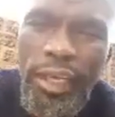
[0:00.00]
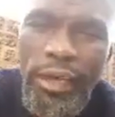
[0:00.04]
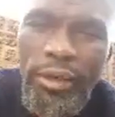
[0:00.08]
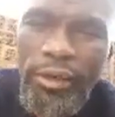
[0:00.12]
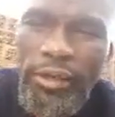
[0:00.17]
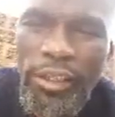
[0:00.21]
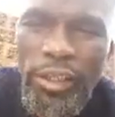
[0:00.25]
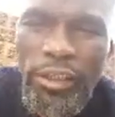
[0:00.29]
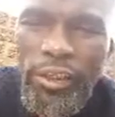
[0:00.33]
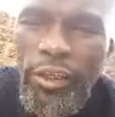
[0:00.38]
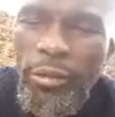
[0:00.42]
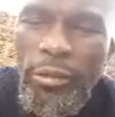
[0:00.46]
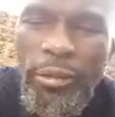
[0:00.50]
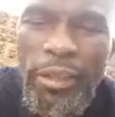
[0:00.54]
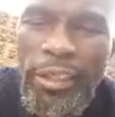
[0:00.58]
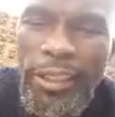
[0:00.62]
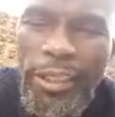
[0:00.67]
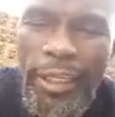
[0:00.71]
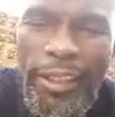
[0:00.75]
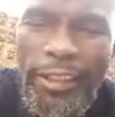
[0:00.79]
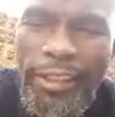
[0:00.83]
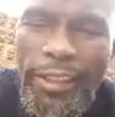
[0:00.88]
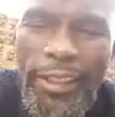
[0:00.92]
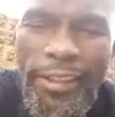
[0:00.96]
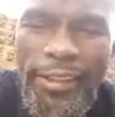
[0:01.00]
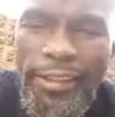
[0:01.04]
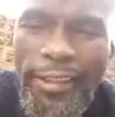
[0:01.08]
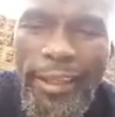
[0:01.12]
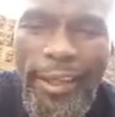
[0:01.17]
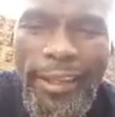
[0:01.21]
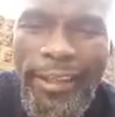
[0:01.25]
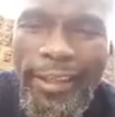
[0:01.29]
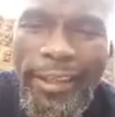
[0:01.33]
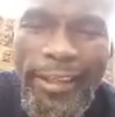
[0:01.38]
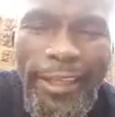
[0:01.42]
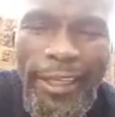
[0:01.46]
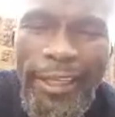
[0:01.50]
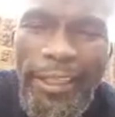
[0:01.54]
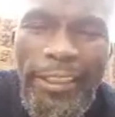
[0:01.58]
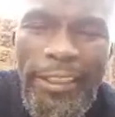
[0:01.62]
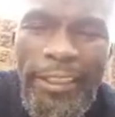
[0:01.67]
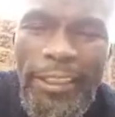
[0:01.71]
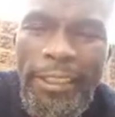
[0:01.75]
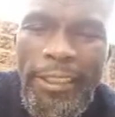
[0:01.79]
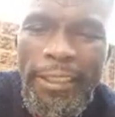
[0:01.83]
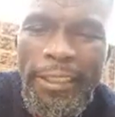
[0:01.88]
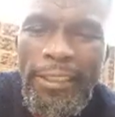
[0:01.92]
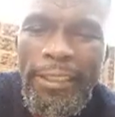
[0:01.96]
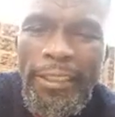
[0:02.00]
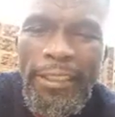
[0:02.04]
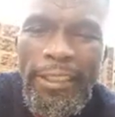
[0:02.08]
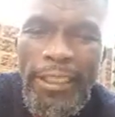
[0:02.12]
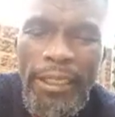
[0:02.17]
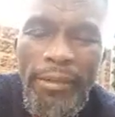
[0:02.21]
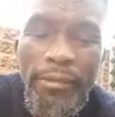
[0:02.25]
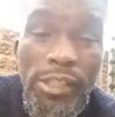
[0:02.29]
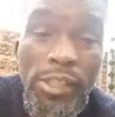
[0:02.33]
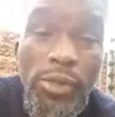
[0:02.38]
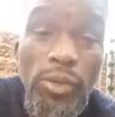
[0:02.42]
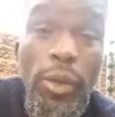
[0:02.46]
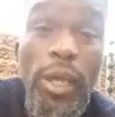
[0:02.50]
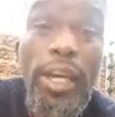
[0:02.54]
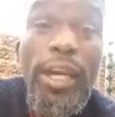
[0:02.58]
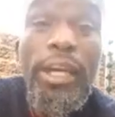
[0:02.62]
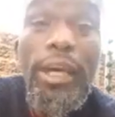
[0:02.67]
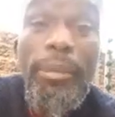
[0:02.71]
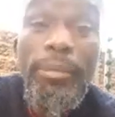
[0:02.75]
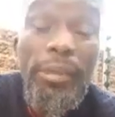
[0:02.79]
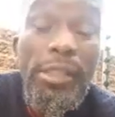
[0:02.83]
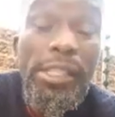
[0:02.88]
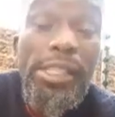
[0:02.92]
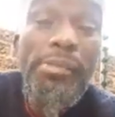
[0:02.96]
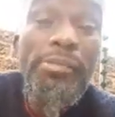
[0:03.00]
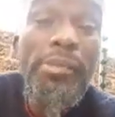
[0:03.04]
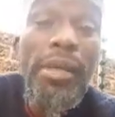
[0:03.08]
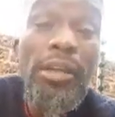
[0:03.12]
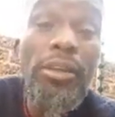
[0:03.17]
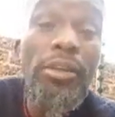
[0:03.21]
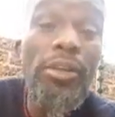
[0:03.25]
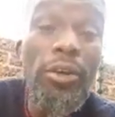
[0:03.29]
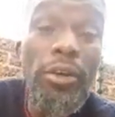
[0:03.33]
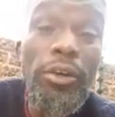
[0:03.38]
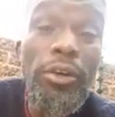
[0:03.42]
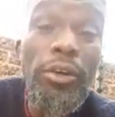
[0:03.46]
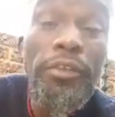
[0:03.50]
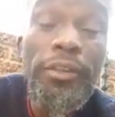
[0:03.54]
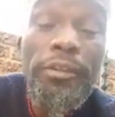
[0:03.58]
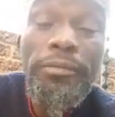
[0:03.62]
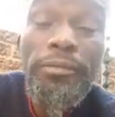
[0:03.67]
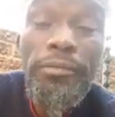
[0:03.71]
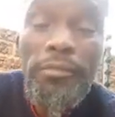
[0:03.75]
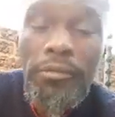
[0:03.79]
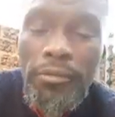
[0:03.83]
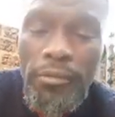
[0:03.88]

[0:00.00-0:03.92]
I got a comment like that the other day, and I must wake up and smell the coffee.